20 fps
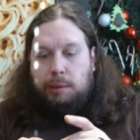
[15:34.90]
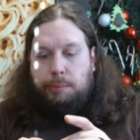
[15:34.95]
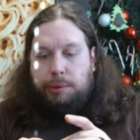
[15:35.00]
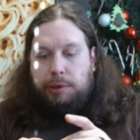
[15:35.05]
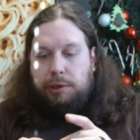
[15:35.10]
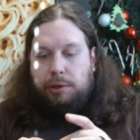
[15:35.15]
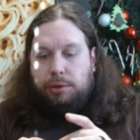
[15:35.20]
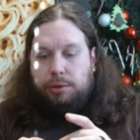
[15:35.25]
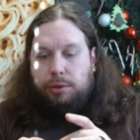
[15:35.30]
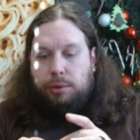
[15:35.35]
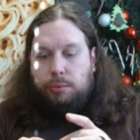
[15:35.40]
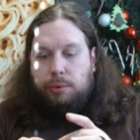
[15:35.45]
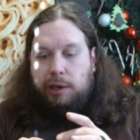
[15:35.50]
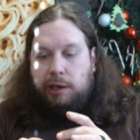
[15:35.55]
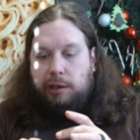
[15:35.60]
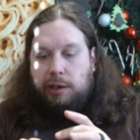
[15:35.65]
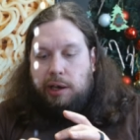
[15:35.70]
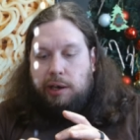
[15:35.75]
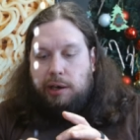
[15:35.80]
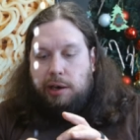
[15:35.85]
kind of peels
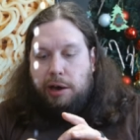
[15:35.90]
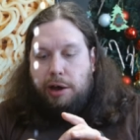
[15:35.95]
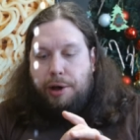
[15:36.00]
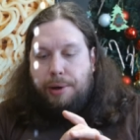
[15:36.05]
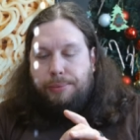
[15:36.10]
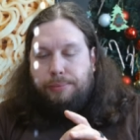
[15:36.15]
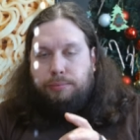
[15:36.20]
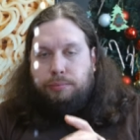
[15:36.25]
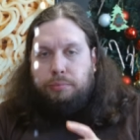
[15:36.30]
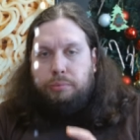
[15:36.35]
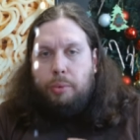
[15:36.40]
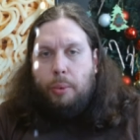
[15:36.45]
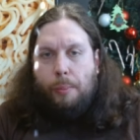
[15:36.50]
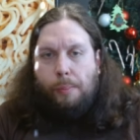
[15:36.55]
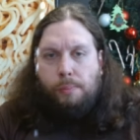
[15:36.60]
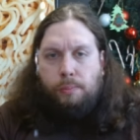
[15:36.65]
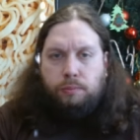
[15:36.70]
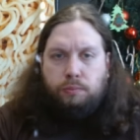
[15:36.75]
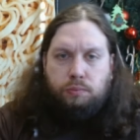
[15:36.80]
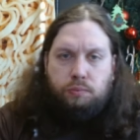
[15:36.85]
away like a,
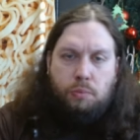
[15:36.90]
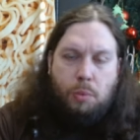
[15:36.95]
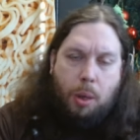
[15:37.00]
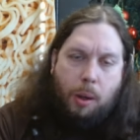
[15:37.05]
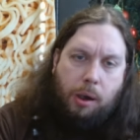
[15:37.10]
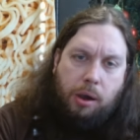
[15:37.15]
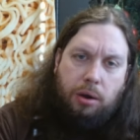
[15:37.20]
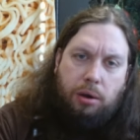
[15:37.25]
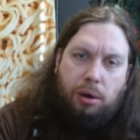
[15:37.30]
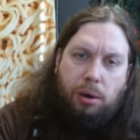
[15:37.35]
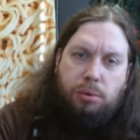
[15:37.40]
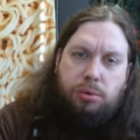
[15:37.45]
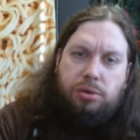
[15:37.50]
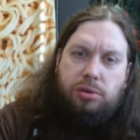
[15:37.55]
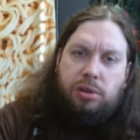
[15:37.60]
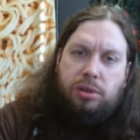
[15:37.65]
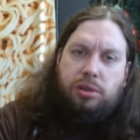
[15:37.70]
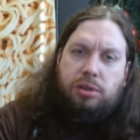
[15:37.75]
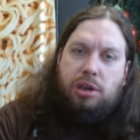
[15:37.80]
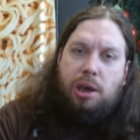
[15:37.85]
a
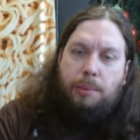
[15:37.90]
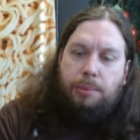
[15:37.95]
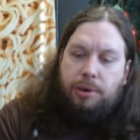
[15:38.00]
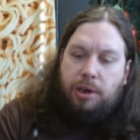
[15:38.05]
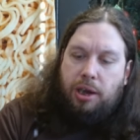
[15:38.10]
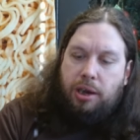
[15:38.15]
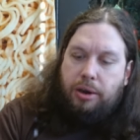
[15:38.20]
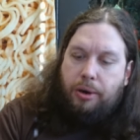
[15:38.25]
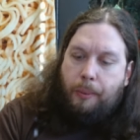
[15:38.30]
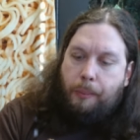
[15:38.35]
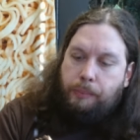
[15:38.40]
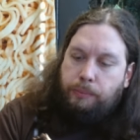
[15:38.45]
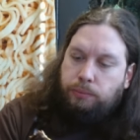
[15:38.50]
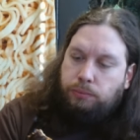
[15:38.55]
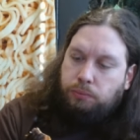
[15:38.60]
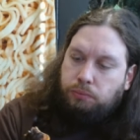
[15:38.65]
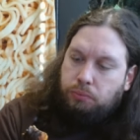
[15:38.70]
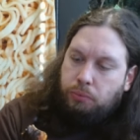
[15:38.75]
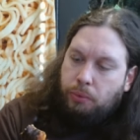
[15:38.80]
hostess cupcake.